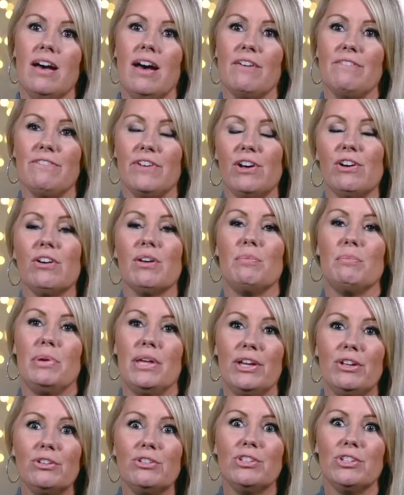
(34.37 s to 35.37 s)
I felt
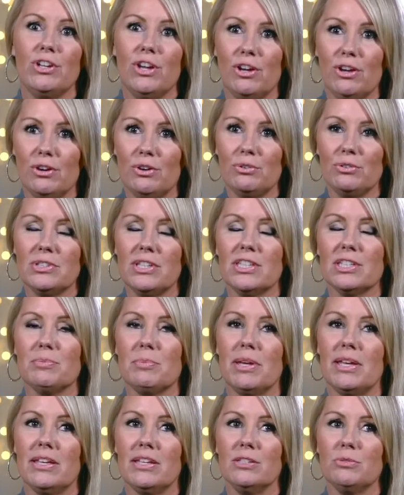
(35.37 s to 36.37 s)
compelled to go since
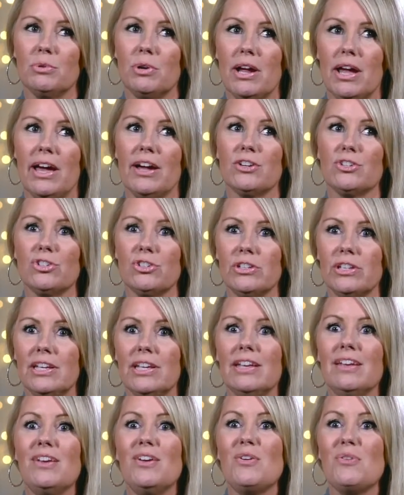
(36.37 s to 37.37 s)
my kids were
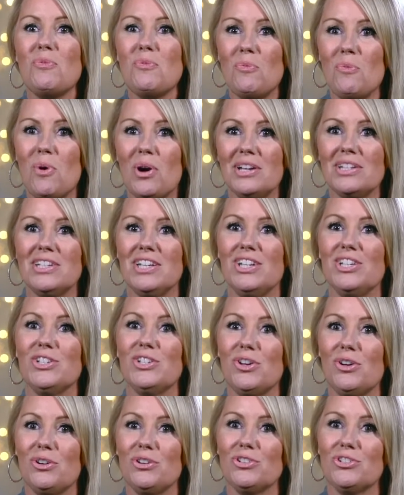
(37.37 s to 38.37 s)
actually wanting to
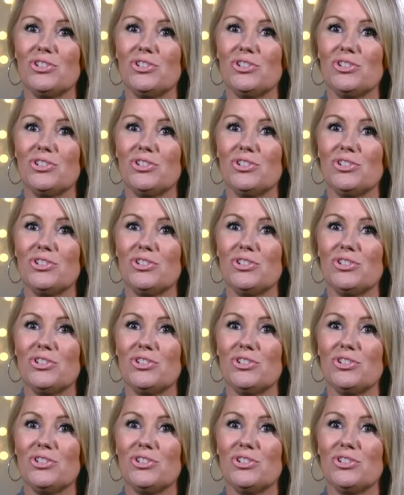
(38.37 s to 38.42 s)
go to